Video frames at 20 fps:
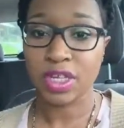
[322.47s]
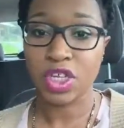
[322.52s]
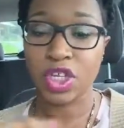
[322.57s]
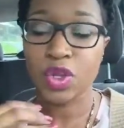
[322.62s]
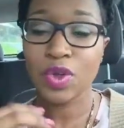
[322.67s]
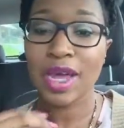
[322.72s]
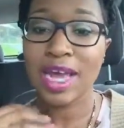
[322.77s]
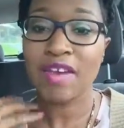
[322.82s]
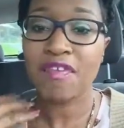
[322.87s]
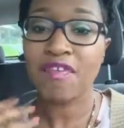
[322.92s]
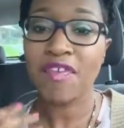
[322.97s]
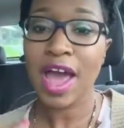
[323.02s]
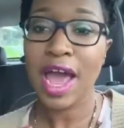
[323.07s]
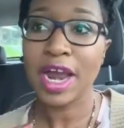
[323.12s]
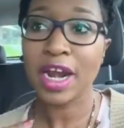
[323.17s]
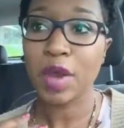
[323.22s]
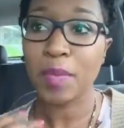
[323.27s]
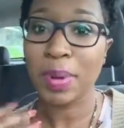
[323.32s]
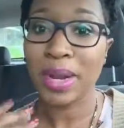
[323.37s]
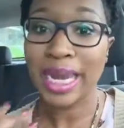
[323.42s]
So you got to
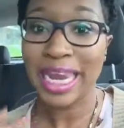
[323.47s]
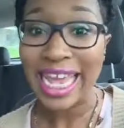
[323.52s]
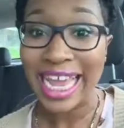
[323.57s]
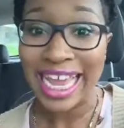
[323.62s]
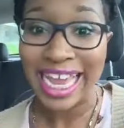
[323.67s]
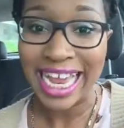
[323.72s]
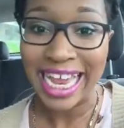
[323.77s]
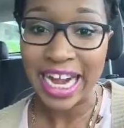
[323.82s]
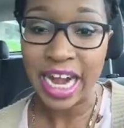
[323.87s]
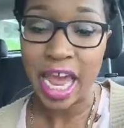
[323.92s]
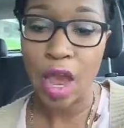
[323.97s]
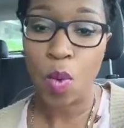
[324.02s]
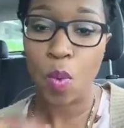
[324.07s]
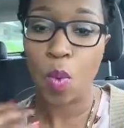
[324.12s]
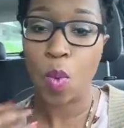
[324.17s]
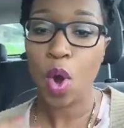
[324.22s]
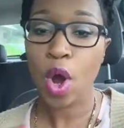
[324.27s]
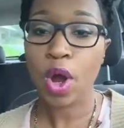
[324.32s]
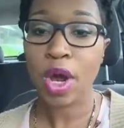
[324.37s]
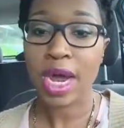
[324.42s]
find a plan
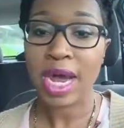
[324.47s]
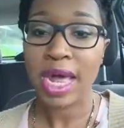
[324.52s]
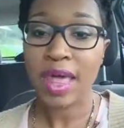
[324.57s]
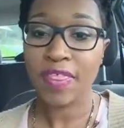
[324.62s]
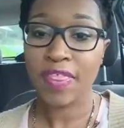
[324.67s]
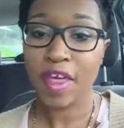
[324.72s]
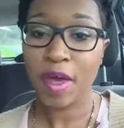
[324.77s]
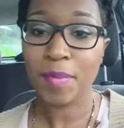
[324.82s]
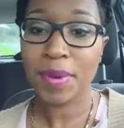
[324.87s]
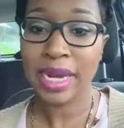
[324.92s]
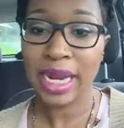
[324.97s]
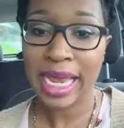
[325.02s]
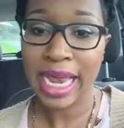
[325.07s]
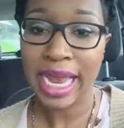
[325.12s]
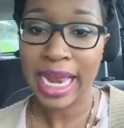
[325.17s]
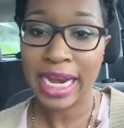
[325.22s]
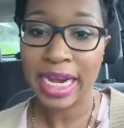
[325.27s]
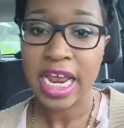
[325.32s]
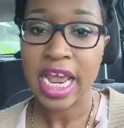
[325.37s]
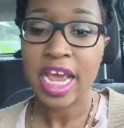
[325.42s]
and work the
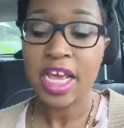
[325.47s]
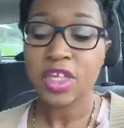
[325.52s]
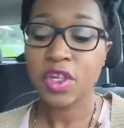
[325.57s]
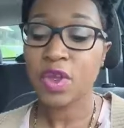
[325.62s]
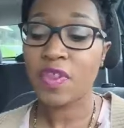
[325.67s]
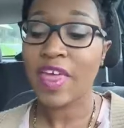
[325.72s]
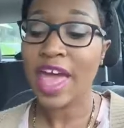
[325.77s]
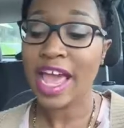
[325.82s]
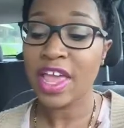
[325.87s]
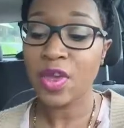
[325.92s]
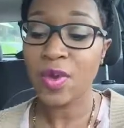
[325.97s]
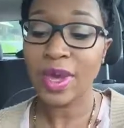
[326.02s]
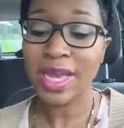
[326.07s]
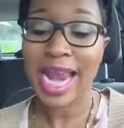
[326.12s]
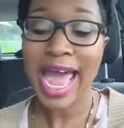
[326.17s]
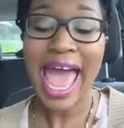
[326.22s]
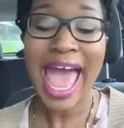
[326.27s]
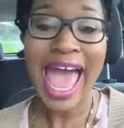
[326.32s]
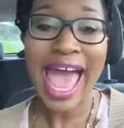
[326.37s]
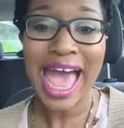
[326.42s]
plan so that you can
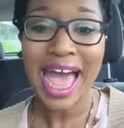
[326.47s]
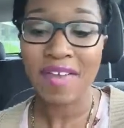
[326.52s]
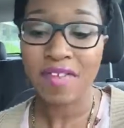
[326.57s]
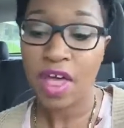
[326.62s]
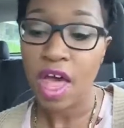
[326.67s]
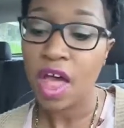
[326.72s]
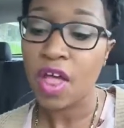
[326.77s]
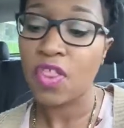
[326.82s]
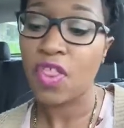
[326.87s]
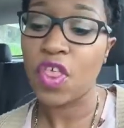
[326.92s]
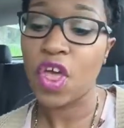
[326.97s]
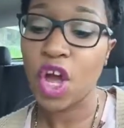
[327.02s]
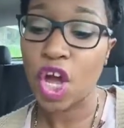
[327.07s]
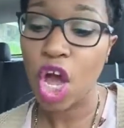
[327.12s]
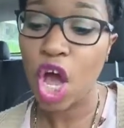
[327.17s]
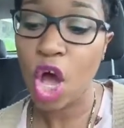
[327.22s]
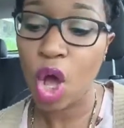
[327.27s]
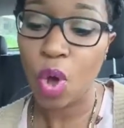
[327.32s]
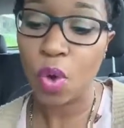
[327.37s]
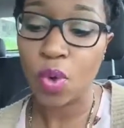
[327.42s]
have the
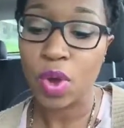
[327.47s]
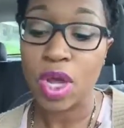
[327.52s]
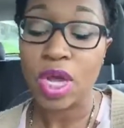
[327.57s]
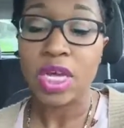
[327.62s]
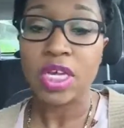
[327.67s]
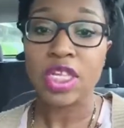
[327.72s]
goal.